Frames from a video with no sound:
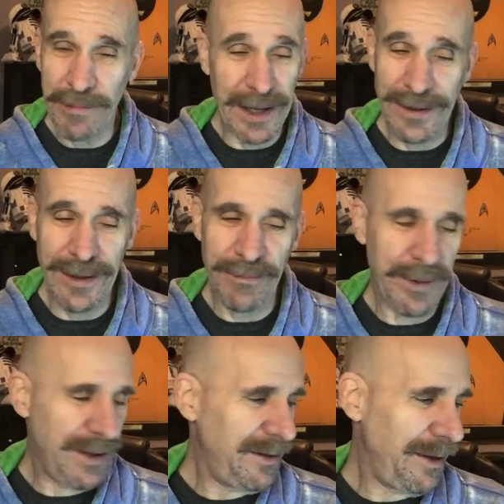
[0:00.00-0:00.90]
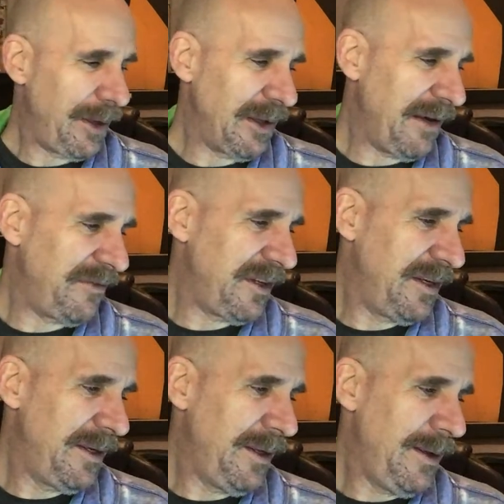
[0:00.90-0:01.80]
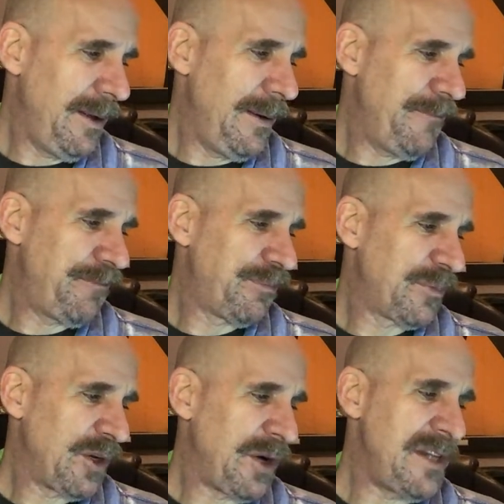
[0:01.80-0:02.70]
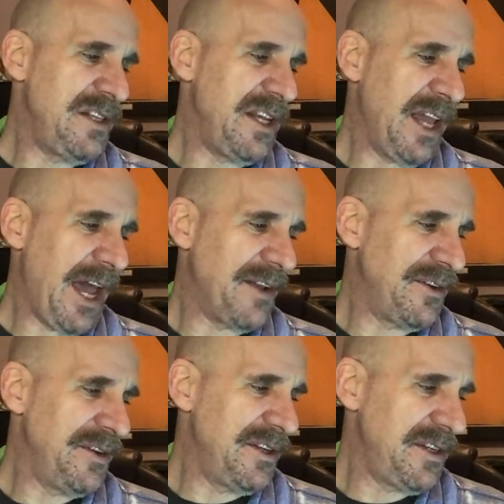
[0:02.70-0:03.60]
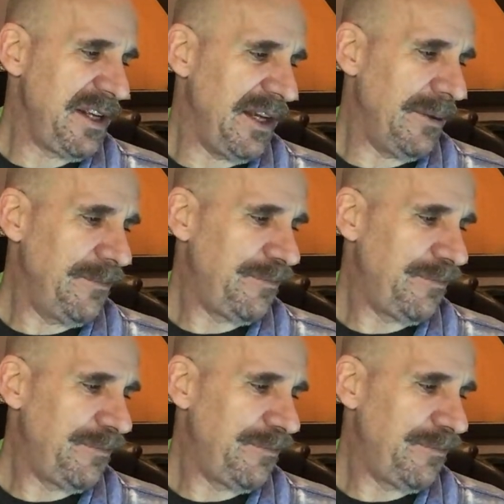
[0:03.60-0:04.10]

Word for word: but I didn't by the time I left. Crazy Cat, good to see you.